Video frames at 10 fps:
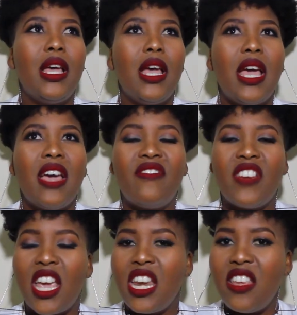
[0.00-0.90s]

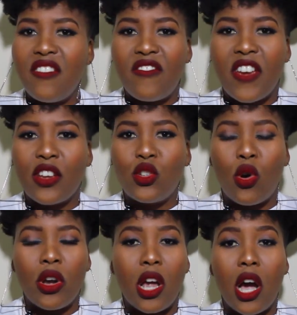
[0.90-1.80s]
have any effect
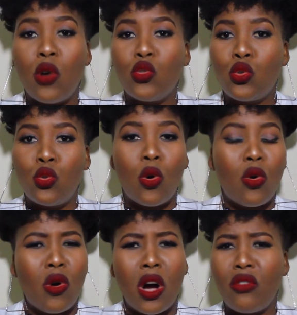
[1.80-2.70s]
on how slow
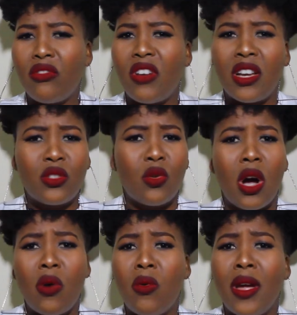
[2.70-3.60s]
or how fast or
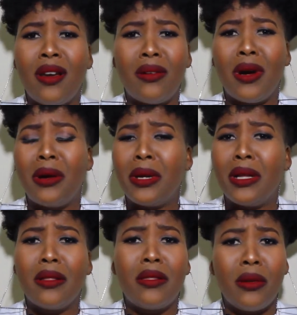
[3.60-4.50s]
how well or how
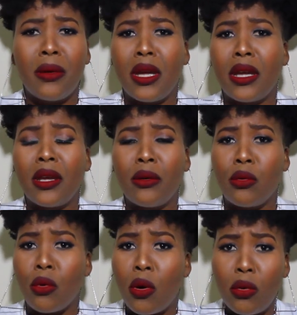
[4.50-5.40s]
healthy your hair can
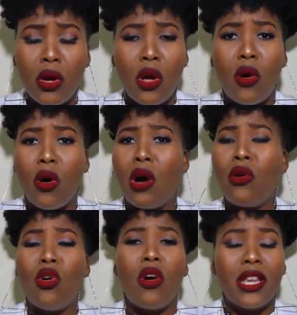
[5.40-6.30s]
grow or how
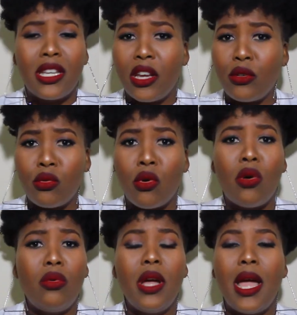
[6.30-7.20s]
long it can
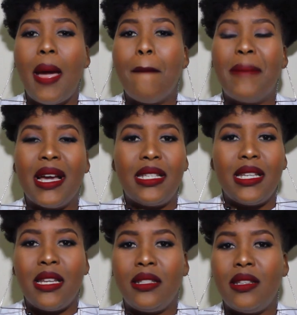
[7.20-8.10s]
grow. But
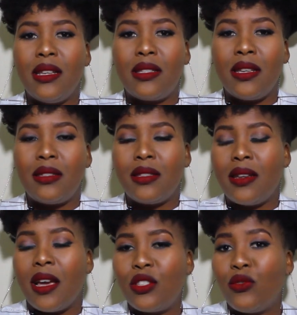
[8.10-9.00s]
it's
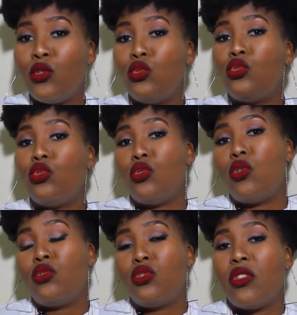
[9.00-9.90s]
nice for you to
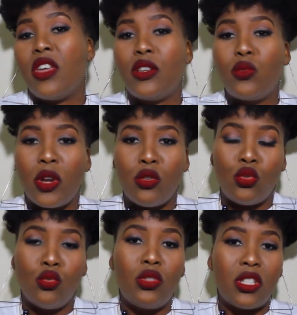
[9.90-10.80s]
know, so that when you
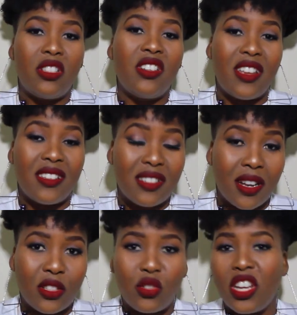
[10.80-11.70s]
do certain
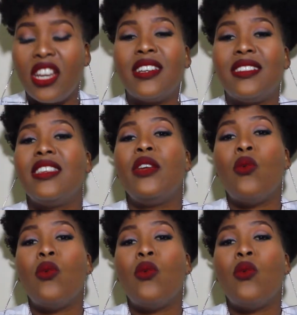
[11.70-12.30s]
hairstyles, you can understand